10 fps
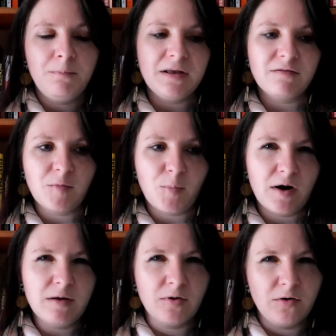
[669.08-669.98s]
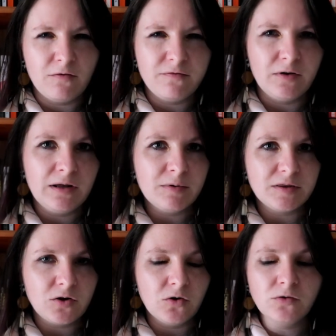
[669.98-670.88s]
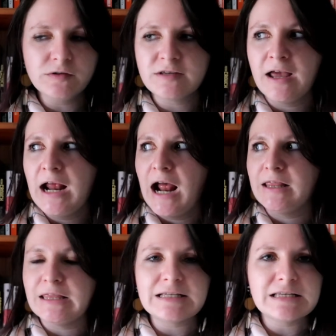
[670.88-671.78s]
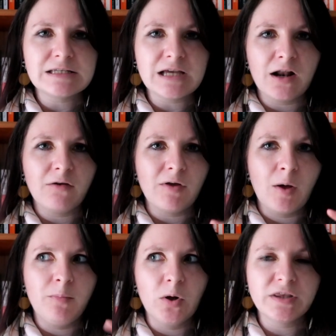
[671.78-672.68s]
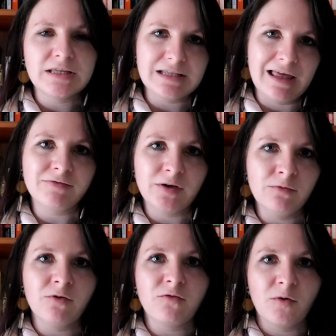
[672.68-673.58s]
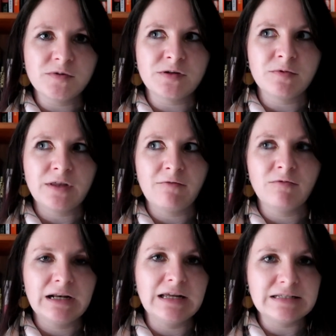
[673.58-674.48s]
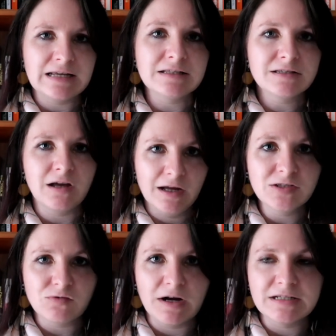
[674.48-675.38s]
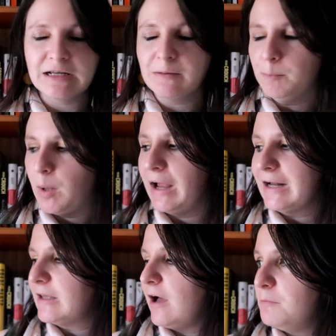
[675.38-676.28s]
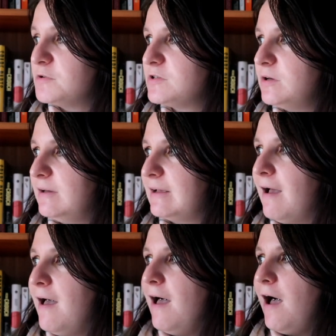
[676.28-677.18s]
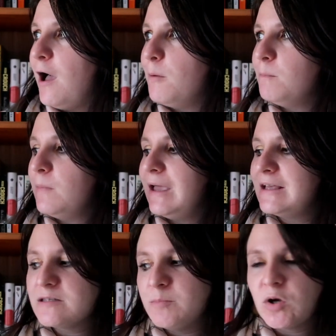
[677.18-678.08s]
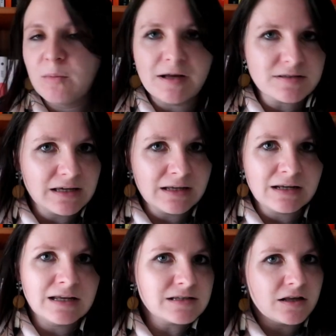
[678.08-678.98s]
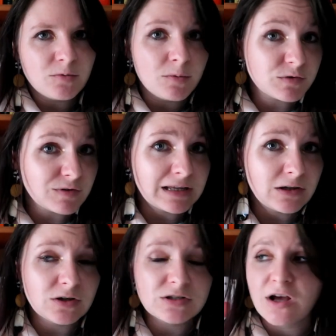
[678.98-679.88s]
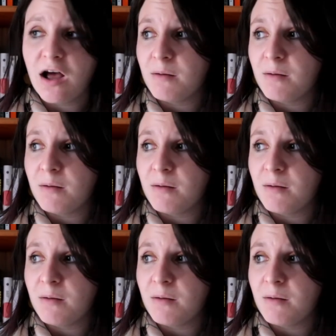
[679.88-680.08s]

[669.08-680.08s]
bit of a break, but not fully with the course. And this is kind of a book that's left over from some of that really intense science writing buying that I was doing. It's a book about skin. His other one was really good.